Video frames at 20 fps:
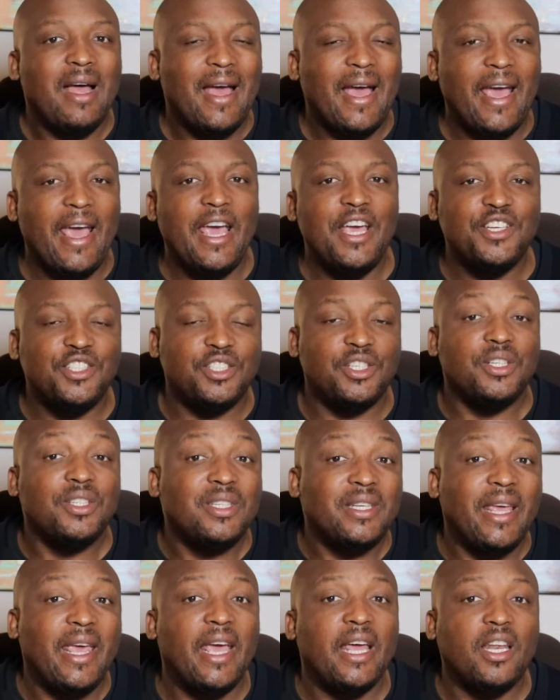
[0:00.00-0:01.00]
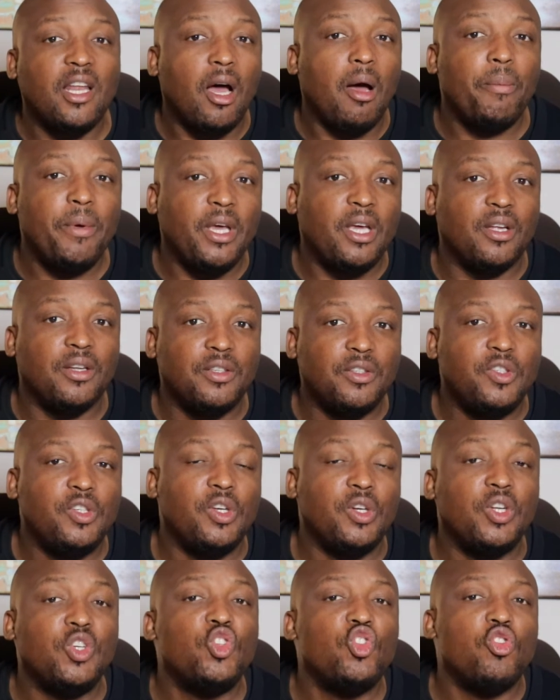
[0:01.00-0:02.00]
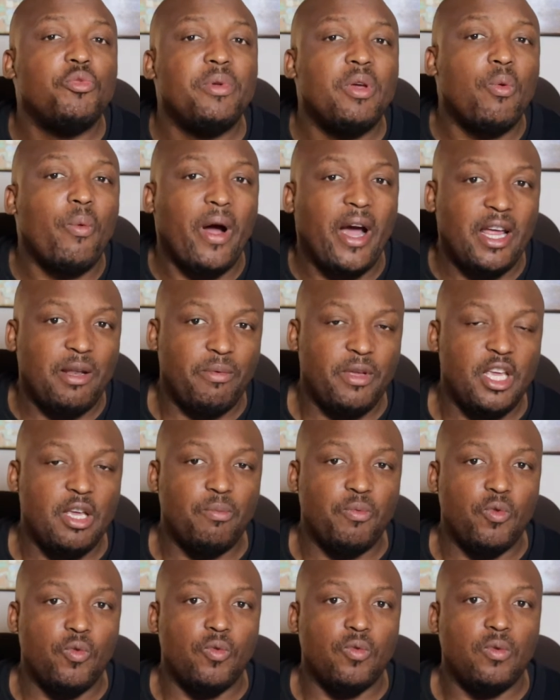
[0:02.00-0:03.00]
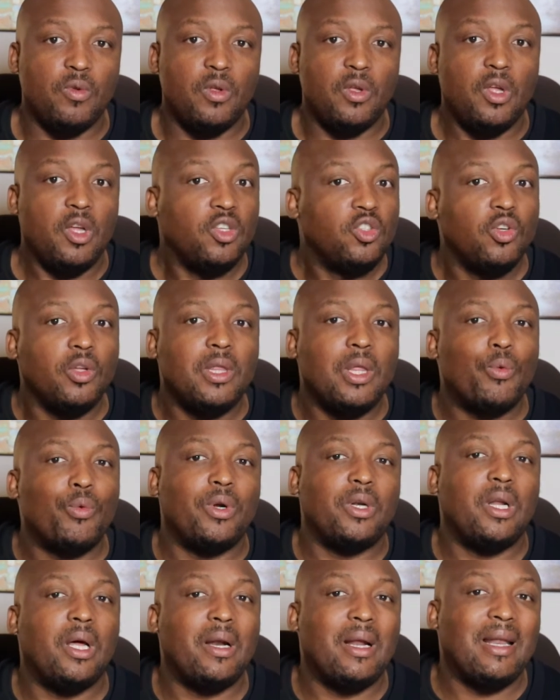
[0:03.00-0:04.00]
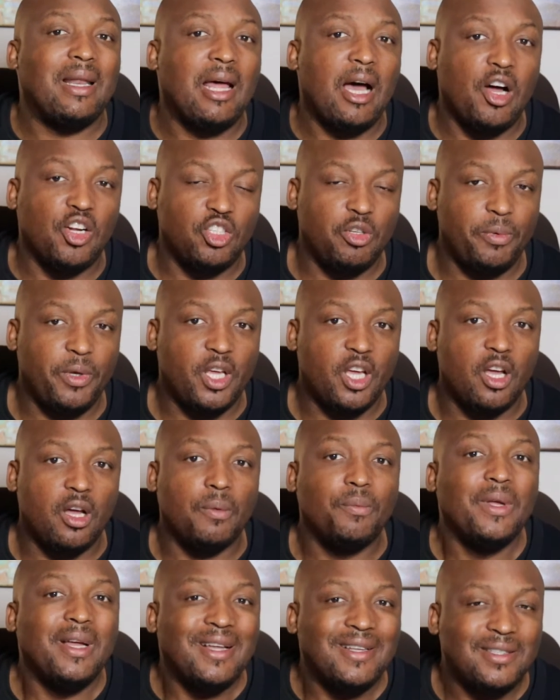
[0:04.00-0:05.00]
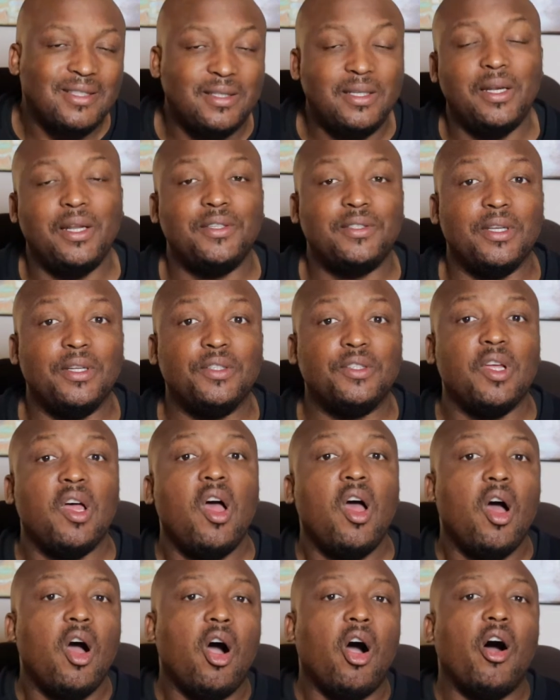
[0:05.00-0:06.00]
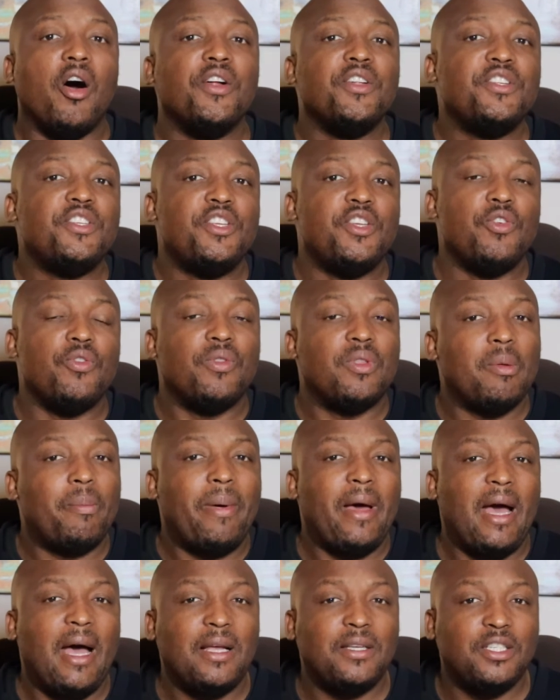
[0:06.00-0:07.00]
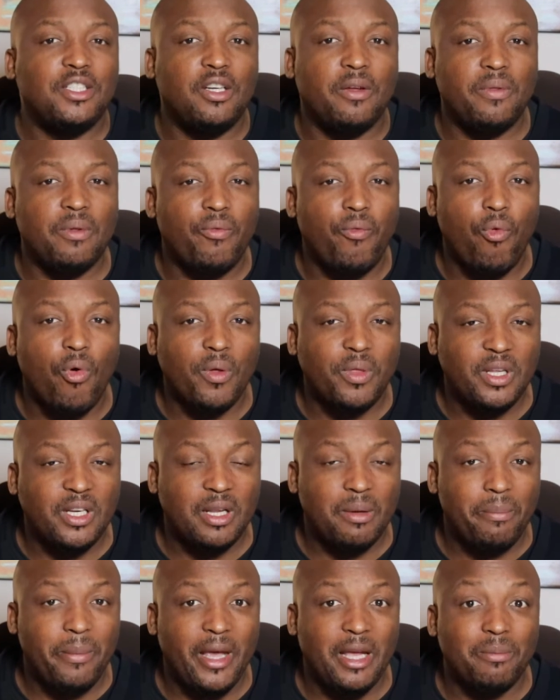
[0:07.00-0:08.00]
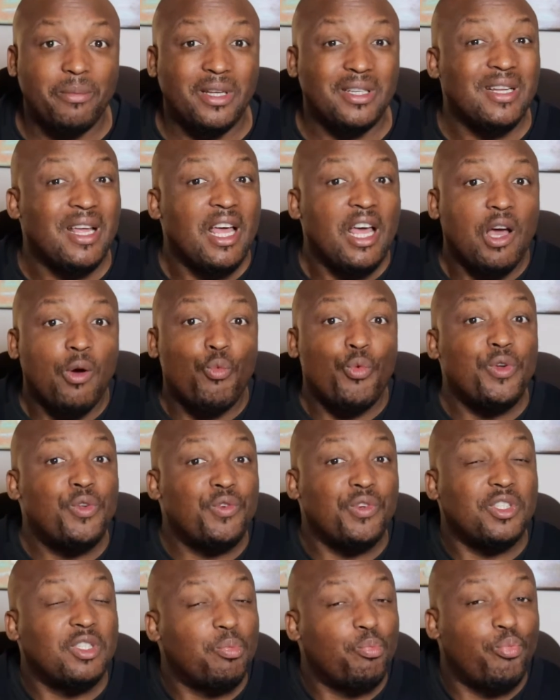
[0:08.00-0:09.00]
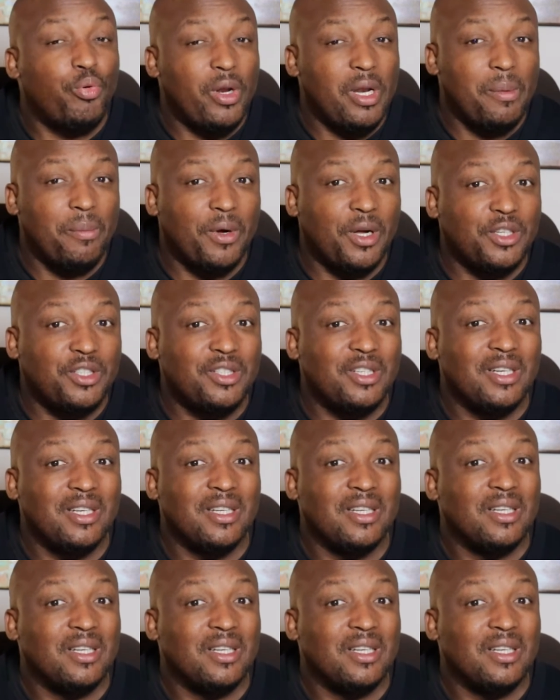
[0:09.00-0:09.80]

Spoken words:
Asians cannot be considered to be white people. So they were not allowed to become citizens until the passage of the 14th Amendment, which was pretty much